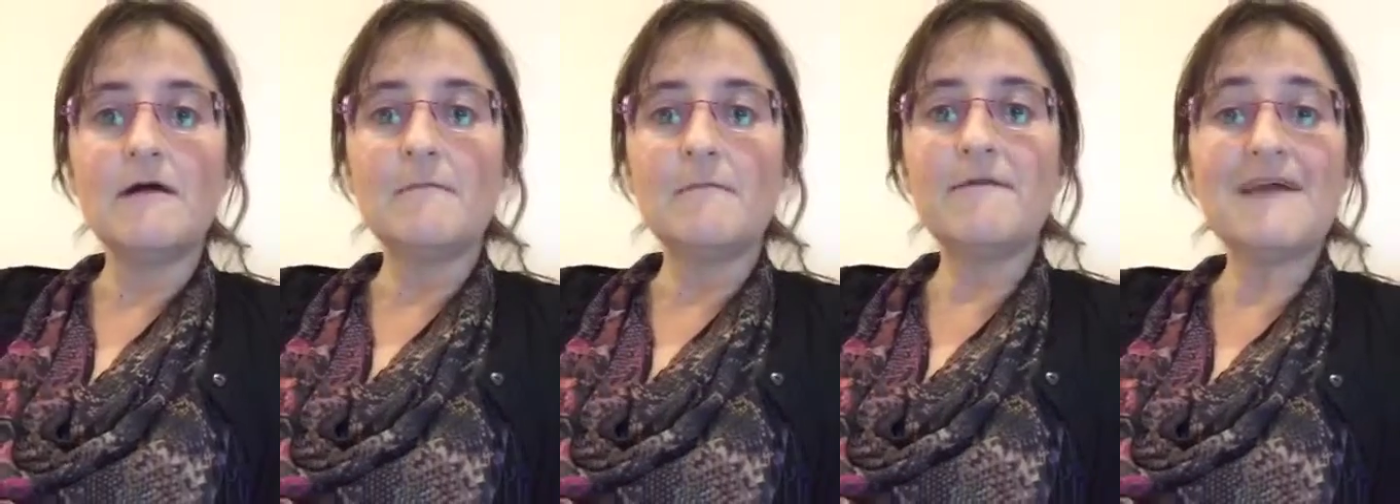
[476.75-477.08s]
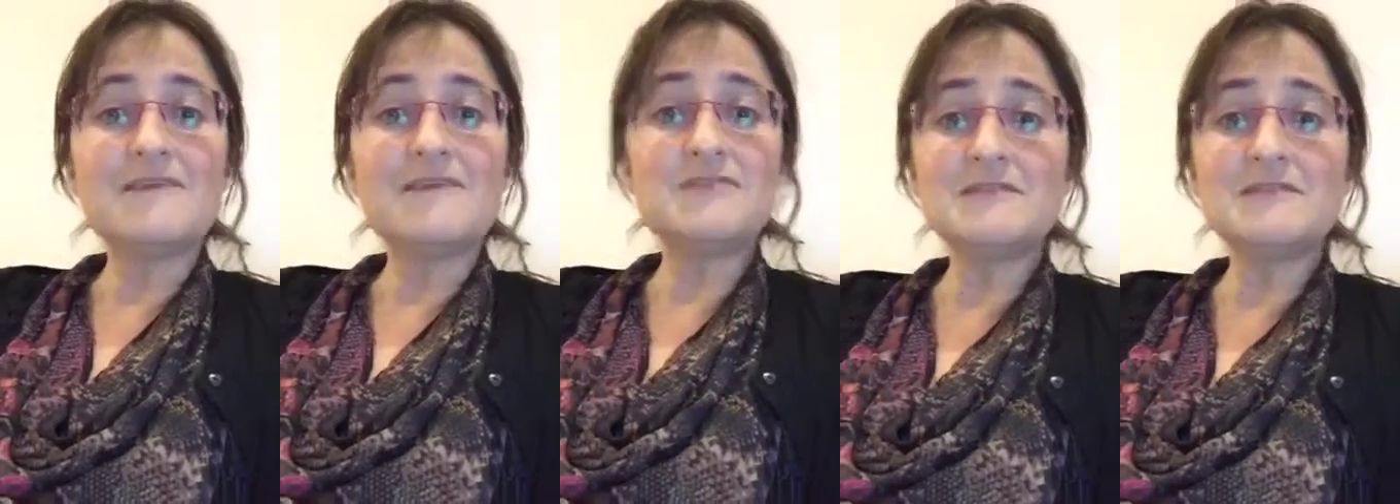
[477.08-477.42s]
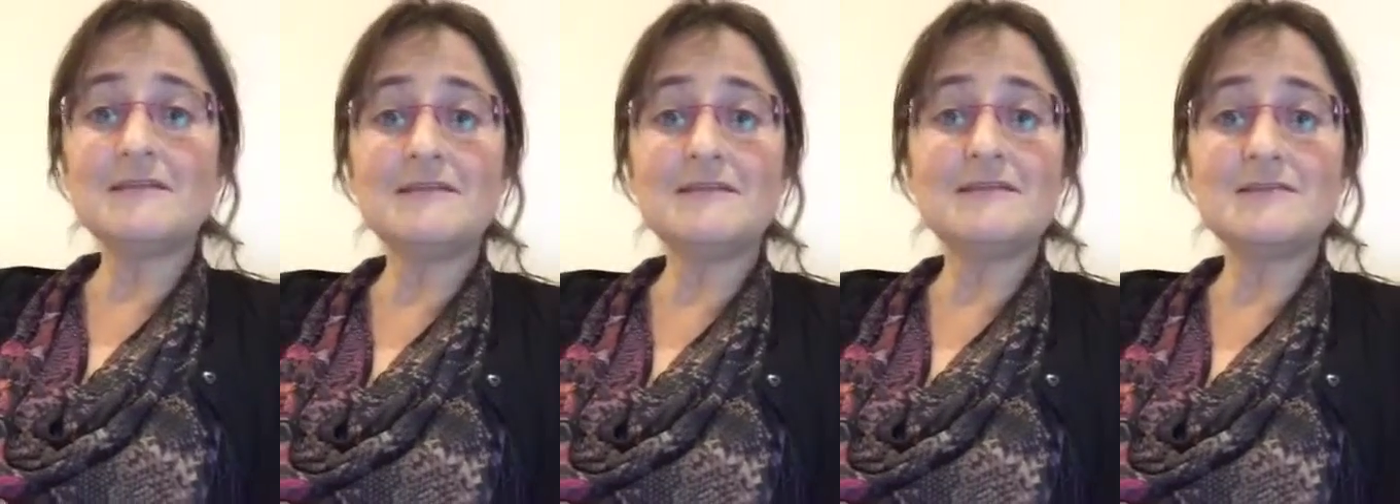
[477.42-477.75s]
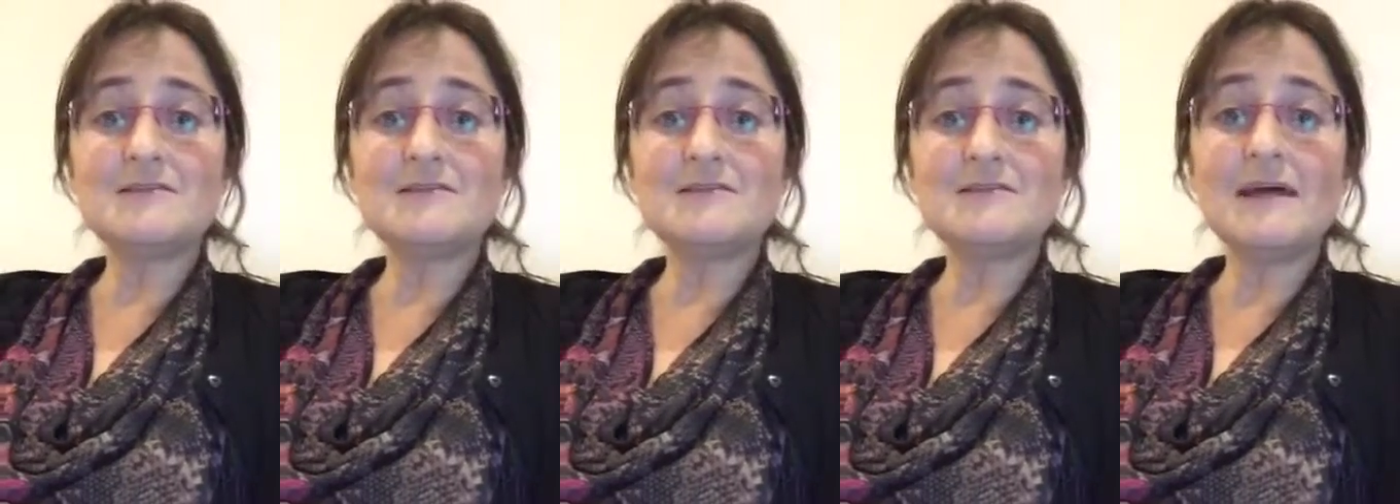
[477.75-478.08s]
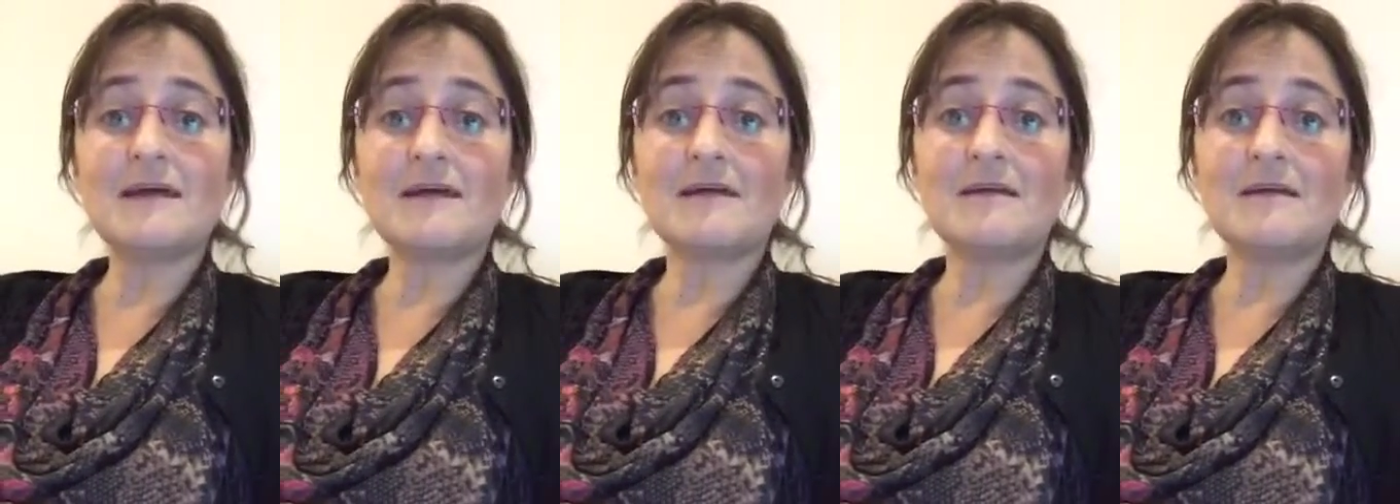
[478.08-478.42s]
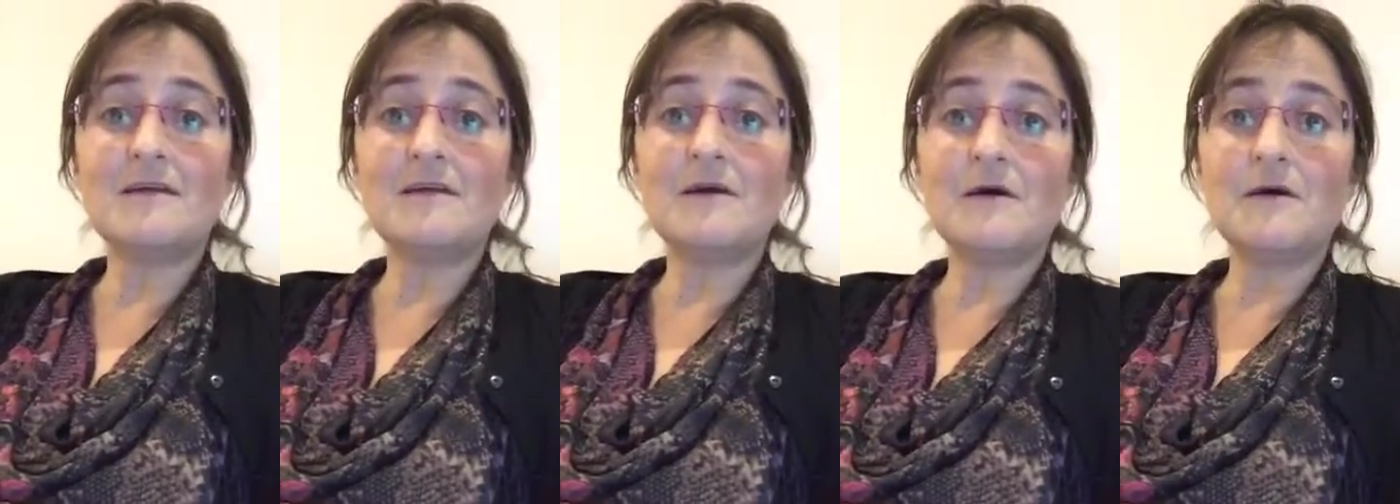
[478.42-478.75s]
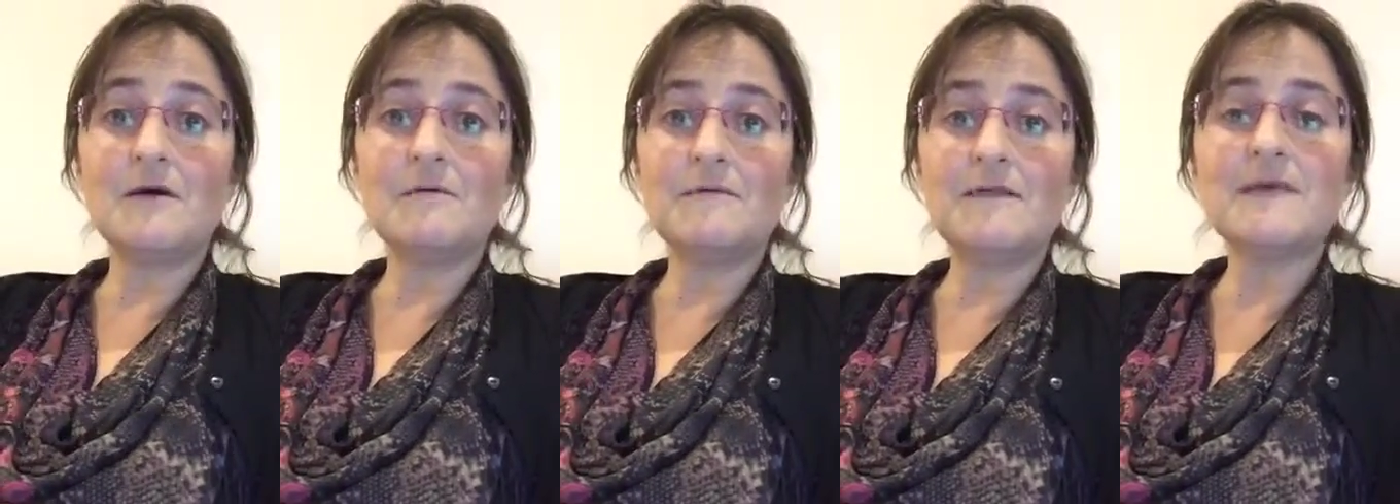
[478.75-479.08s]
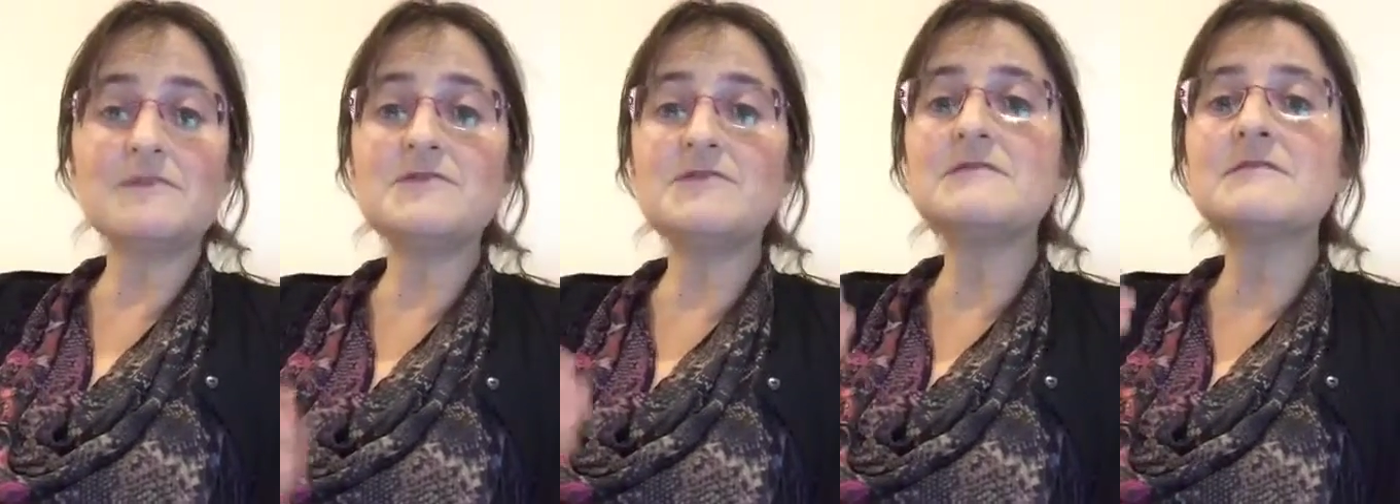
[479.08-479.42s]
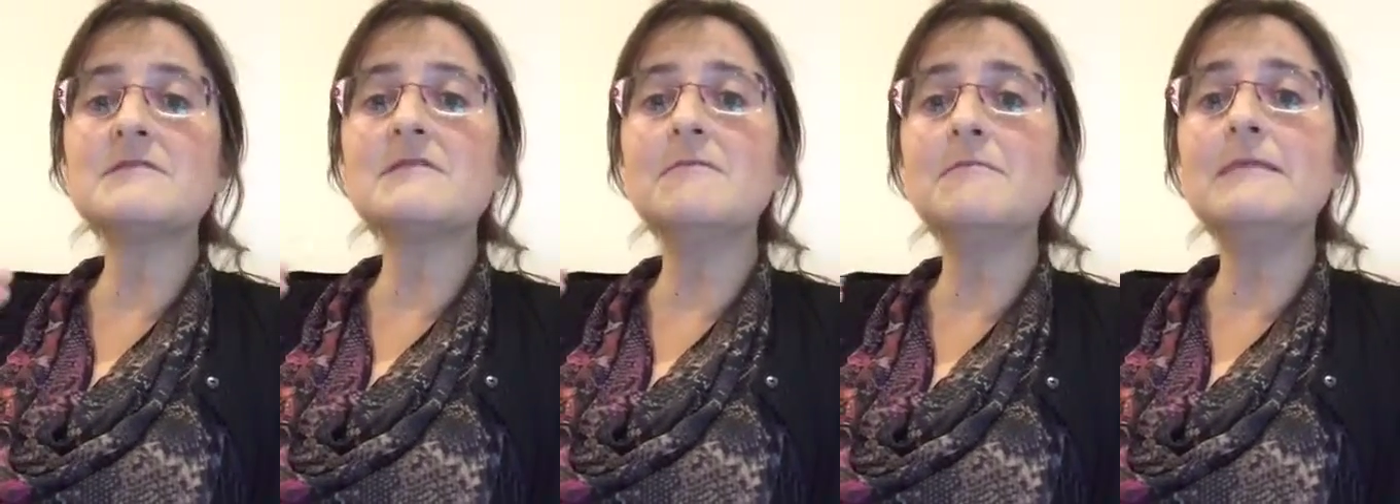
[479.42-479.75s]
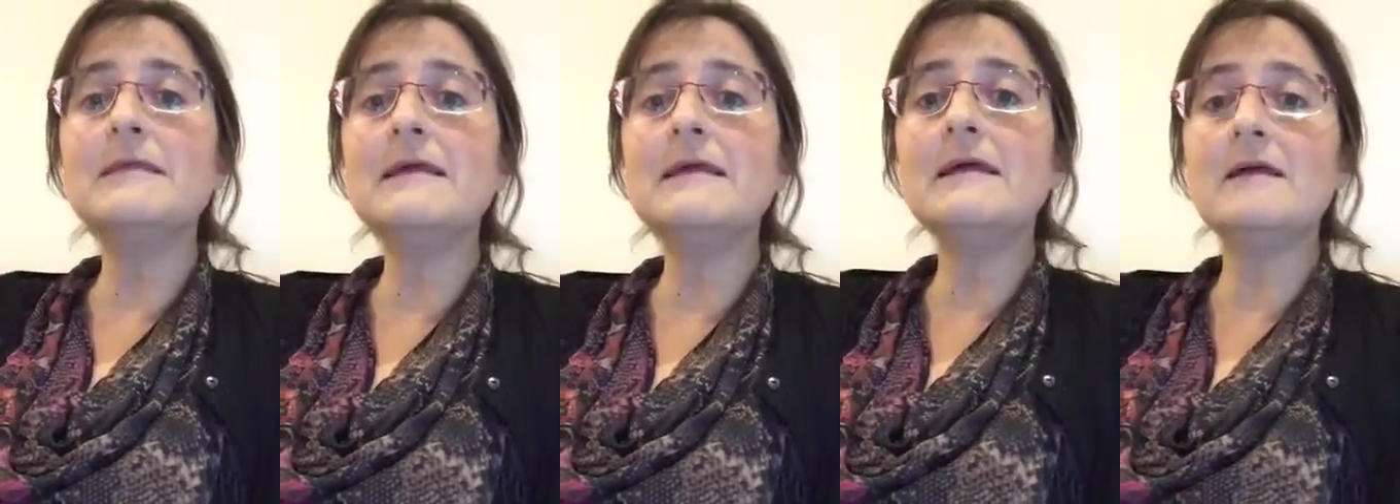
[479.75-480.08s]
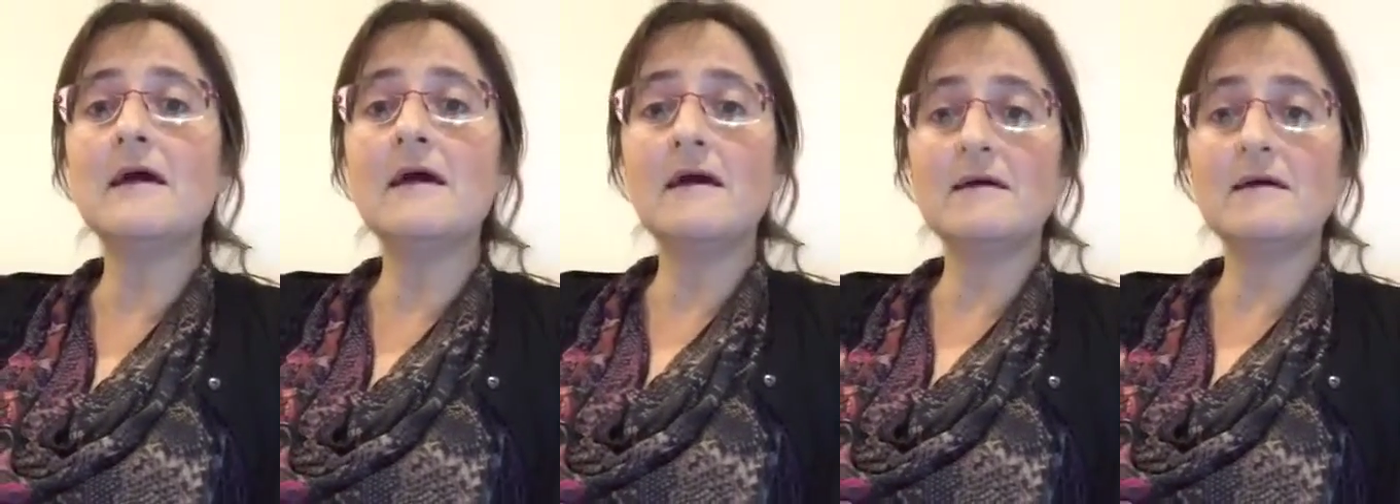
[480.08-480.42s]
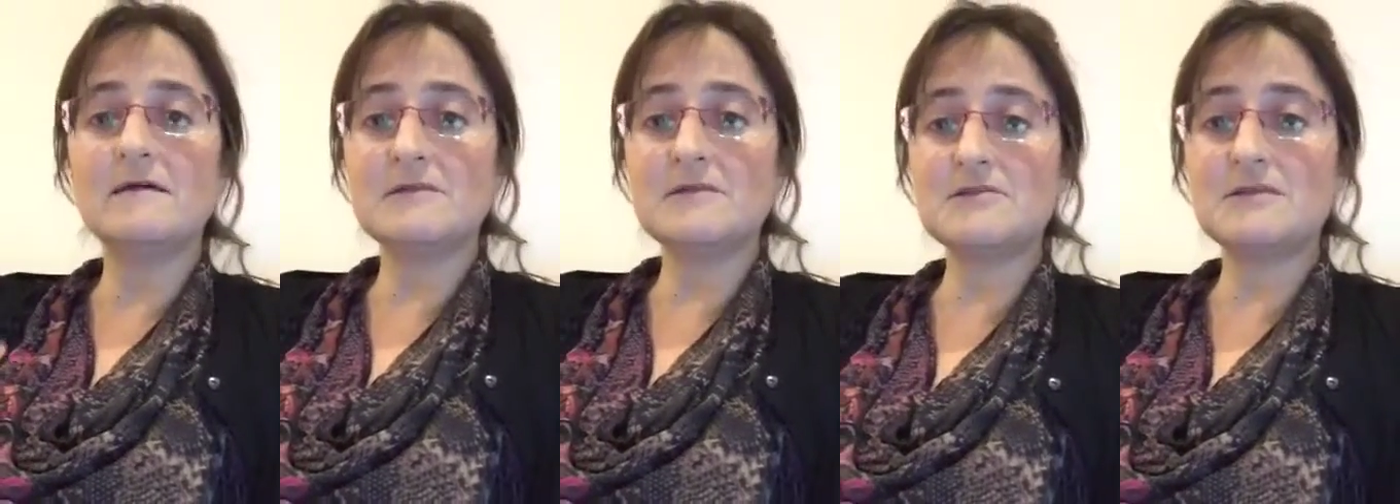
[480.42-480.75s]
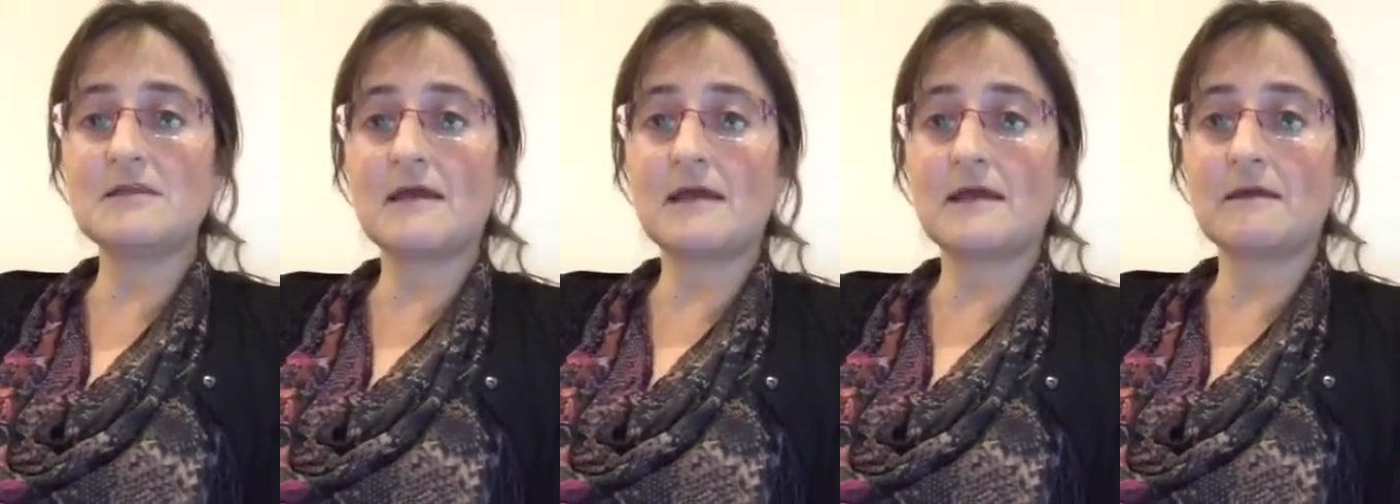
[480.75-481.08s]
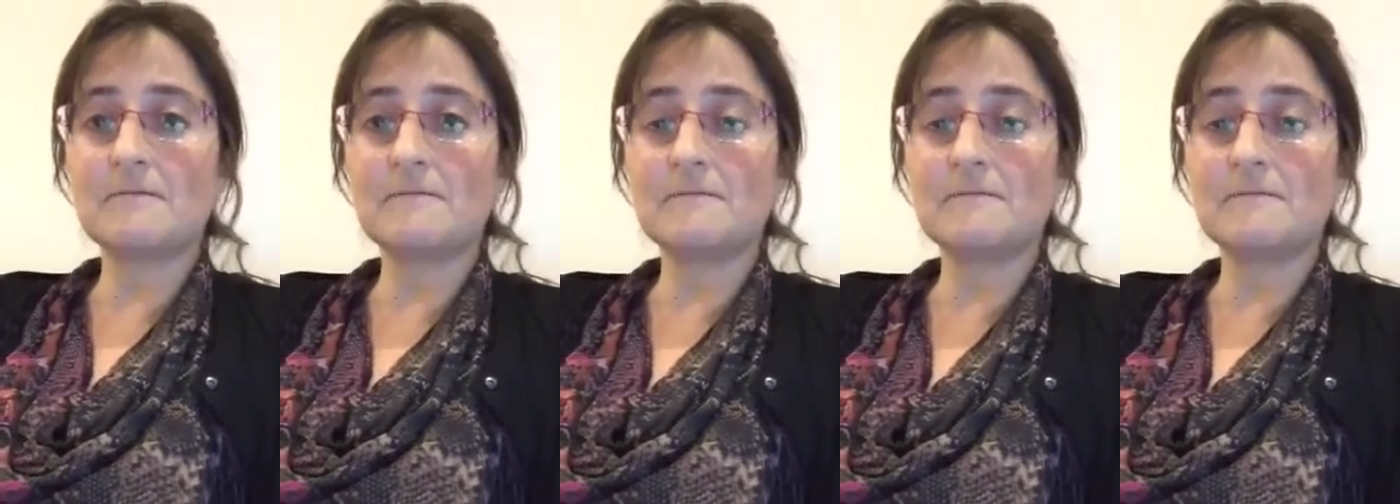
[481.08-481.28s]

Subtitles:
But that's just conditioning, that's just complete conditioning.